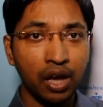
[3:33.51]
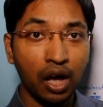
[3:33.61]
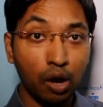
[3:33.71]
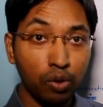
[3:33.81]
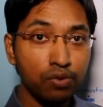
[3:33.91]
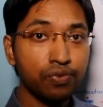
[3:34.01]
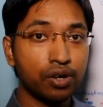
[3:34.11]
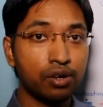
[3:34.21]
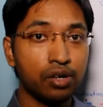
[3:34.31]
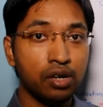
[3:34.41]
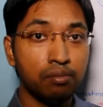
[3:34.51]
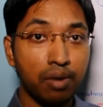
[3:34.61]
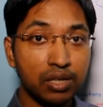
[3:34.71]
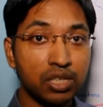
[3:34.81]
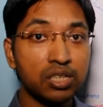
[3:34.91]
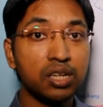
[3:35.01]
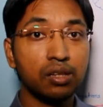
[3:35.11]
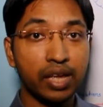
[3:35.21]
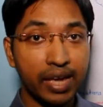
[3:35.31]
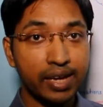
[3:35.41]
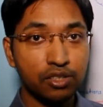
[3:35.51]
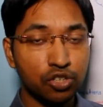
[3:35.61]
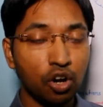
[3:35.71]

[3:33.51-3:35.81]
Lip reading: However, maternal age